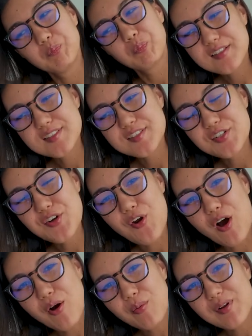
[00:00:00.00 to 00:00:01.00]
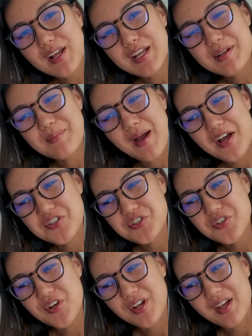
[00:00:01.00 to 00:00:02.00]
It's not what I
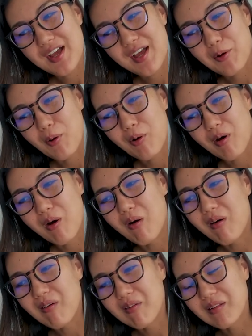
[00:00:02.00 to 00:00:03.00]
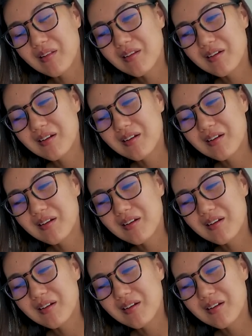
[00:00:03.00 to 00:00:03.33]
imagined at all.